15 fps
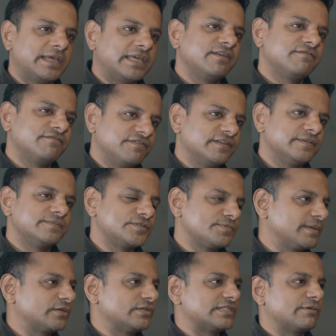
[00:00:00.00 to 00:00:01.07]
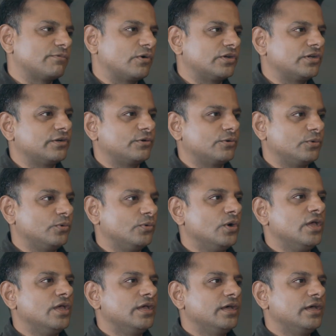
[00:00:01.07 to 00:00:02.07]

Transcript: making films because I wanted to